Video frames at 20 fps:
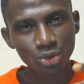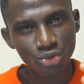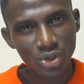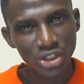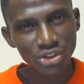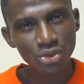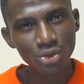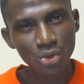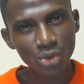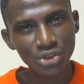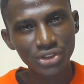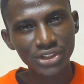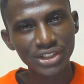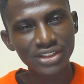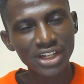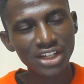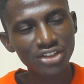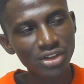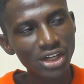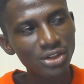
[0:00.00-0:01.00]
Straton Holdings,
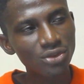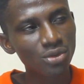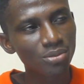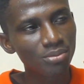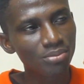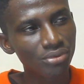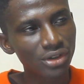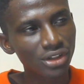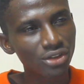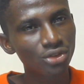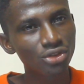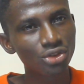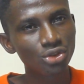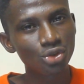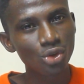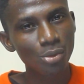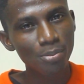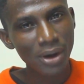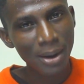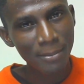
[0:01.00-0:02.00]
are trying to break to the
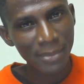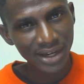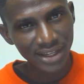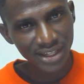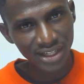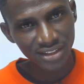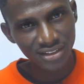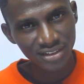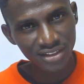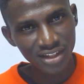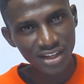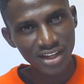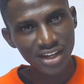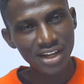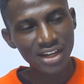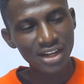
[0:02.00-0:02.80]
European markets,